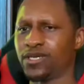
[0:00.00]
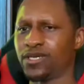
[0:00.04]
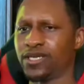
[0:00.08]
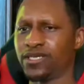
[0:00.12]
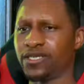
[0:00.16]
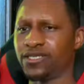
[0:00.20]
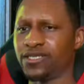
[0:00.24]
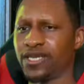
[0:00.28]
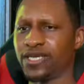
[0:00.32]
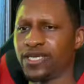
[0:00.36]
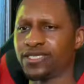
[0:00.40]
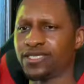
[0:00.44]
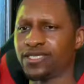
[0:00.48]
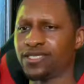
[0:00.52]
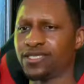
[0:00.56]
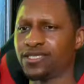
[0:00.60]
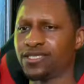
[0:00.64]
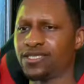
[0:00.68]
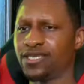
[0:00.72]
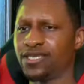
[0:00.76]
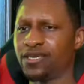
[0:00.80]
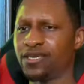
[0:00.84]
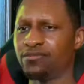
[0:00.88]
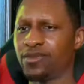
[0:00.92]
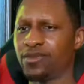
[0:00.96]
Next is
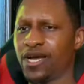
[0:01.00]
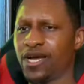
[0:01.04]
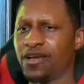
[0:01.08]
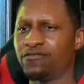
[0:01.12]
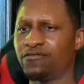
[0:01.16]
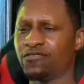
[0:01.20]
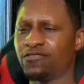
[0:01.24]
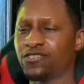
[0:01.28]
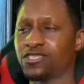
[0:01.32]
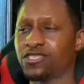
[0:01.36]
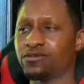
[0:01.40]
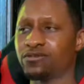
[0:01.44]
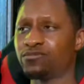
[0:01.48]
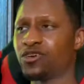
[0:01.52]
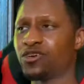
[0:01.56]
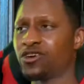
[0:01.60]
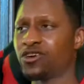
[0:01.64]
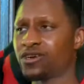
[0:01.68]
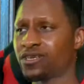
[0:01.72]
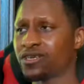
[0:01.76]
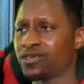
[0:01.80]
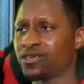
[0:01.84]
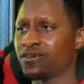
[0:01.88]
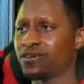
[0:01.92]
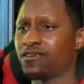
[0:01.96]
Nehemiah versus
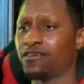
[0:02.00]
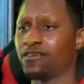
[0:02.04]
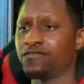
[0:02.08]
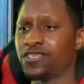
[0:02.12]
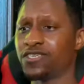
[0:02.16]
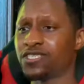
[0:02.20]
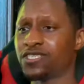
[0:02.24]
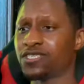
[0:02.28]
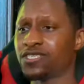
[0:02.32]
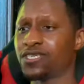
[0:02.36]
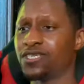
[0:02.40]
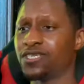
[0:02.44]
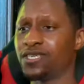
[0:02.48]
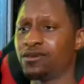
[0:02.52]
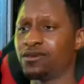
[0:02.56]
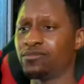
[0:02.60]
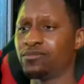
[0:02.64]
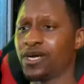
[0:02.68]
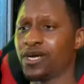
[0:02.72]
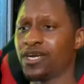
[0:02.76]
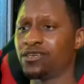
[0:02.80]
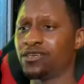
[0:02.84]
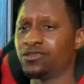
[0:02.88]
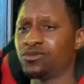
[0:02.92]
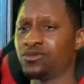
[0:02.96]
Mark. Obviously,
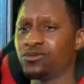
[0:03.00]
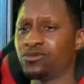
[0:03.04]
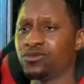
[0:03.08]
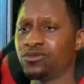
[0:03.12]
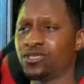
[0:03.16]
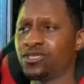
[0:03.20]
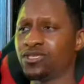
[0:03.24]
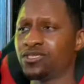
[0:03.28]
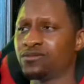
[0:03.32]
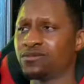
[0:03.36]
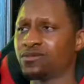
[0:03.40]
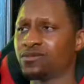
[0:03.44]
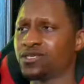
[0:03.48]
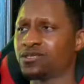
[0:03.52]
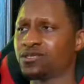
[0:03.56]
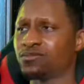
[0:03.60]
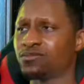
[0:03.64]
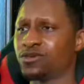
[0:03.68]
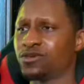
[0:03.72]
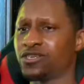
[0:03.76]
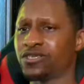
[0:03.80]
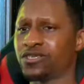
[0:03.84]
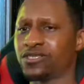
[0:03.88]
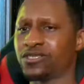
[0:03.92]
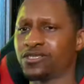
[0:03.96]
Nehemiah loses because
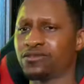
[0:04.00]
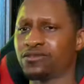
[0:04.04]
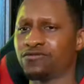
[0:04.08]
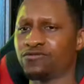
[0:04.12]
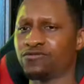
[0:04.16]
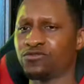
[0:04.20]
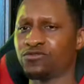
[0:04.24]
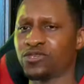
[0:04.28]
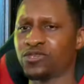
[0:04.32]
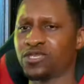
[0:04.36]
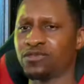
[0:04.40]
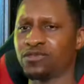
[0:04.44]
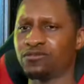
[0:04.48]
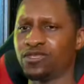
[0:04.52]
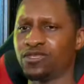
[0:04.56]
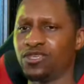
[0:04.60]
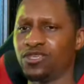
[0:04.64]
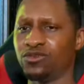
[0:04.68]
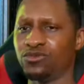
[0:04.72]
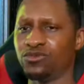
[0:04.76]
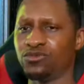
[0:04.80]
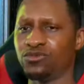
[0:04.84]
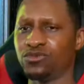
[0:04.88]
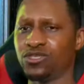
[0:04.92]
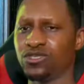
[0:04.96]
Mark is freaking
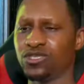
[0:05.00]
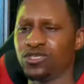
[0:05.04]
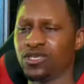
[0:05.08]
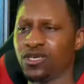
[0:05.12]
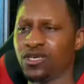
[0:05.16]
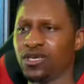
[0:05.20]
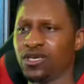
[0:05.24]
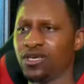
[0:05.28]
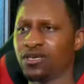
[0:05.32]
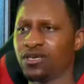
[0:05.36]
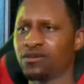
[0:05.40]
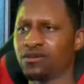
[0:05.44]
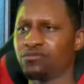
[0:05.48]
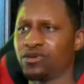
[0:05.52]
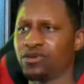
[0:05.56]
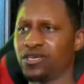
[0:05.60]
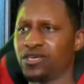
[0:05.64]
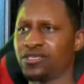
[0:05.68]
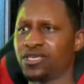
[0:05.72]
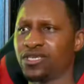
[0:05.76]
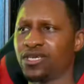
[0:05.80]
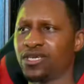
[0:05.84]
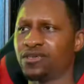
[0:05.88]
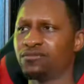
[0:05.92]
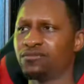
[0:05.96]
huge
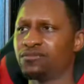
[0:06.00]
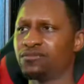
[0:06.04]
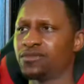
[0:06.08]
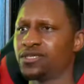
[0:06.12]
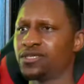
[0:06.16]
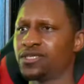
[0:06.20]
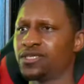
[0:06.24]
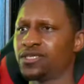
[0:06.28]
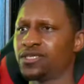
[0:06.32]
compared to him.